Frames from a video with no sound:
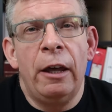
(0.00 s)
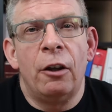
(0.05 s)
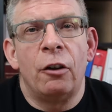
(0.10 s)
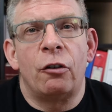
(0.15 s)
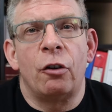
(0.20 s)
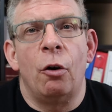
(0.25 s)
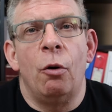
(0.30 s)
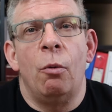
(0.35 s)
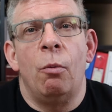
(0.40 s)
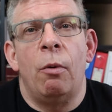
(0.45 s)

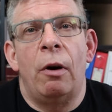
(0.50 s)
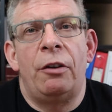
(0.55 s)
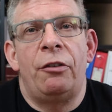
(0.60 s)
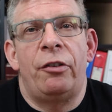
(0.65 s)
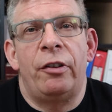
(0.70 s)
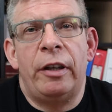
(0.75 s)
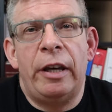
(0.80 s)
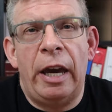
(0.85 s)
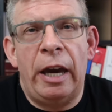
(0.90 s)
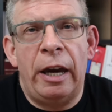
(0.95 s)
So
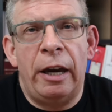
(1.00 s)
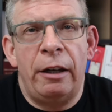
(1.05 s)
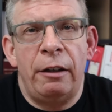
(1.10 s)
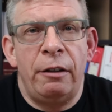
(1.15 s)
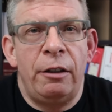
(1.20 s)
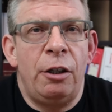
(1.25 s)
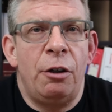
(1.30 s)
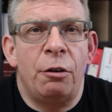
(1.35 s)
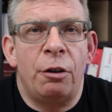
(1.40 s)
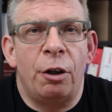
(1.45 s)
once
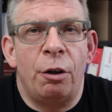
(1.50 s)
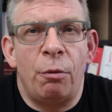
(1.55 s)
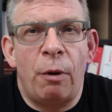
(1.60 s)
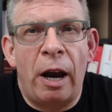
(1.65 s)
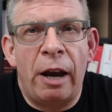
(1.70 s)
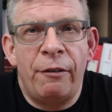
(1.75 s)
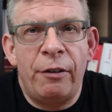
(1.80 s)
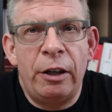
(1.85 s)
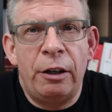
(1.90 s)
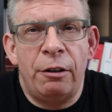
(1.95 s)
again, you could
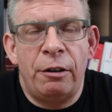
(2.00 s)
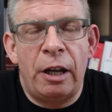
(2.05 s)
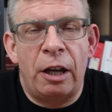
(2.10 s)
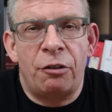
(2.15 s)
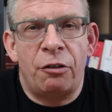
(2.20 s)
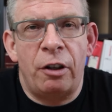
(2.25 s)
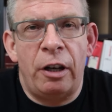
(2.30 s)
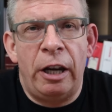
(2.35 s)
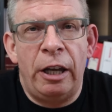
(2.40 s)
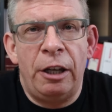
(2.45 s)
arrive at your
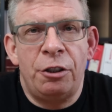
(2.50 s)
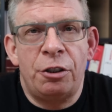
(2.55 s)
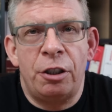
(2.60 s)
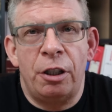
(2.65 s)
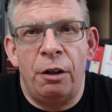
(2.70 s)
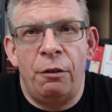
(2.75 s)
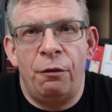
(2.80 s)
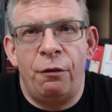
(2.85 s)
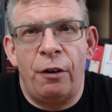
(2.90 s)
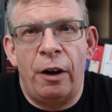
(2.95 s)

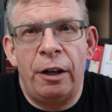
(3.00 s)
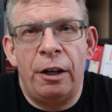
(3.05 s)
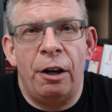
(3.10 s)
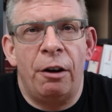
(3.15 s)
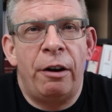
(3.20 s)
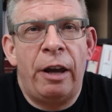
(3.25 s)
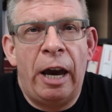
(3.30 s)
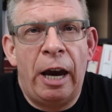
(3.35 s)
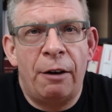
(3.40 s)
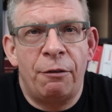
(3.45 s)
destination and find
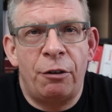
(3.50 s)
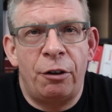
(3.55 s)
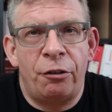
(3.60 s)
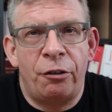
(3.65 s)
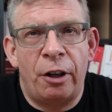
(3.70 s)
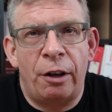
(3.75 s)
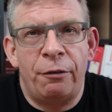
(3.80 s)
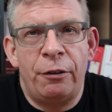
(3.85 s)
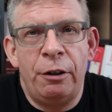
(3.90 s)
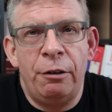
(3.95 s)
out half the
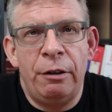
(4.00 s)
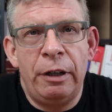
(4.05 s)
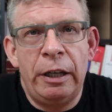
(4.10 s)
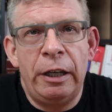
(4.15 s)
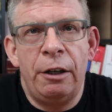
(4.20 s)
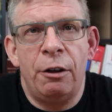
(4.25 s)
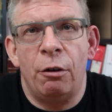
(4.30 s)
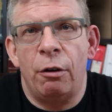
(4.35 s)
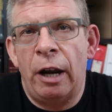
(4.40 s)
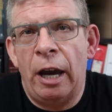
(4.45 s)
stuff you
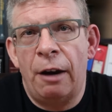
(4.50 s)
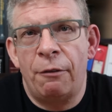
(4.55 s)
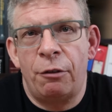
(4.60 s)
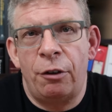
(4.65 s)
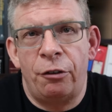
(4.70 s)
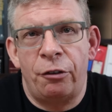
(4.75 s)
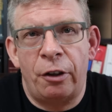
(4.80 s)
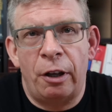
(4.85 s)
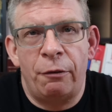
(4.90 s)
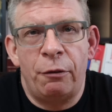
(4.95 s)
need or half
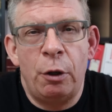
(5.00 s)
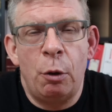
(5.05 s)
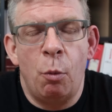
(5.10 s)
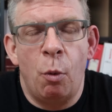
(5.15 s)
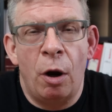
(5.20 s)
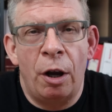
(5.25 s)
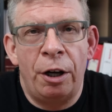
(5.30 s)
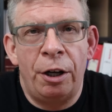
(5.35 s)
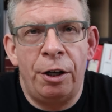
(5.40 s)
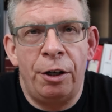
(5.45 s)
the stuff you
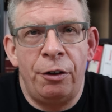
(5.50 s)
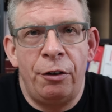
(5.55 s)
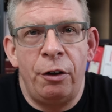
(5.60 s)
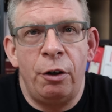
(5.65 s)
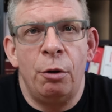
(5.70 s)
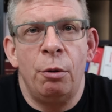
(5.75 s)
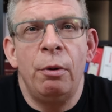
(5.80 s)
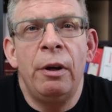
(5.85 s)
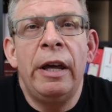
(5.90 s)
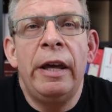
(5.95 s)
wanted to
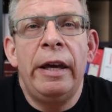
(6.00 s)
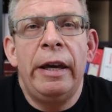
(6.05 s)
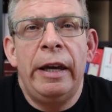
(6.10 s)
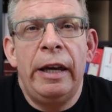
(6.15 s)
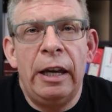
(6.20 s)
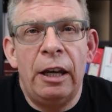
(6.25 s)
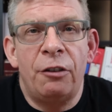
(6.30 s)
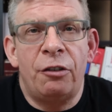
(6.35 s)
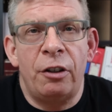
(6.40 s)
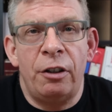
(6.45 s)
do
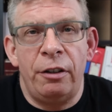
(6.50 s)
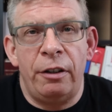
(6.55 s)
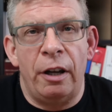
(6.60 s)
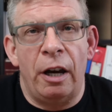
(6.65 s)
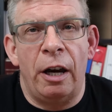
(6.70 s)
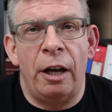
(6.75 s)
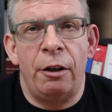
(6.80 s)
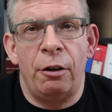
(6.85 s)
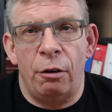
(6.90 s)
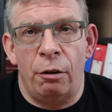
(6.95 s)
isn't
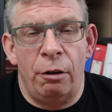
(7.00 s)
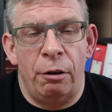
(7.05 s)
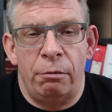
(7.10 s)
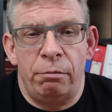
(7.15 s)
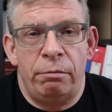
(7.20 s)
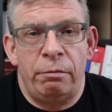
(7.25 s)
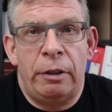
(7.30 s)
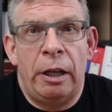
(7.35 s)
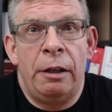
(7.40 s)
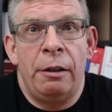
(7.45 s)
done
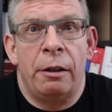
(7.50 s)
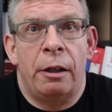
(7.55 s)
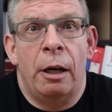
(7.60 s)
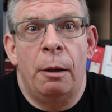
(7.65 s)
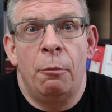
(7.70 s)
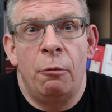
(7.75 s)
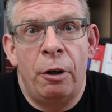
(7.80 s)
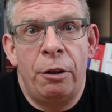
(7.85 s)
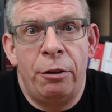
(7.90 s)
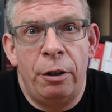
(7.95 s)
or didn't
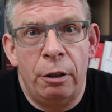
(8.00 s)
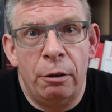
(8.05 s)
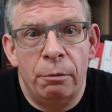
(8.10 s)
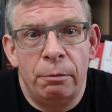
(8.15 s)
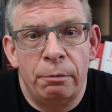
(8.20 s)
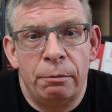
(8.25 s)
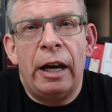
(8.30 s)
come with you.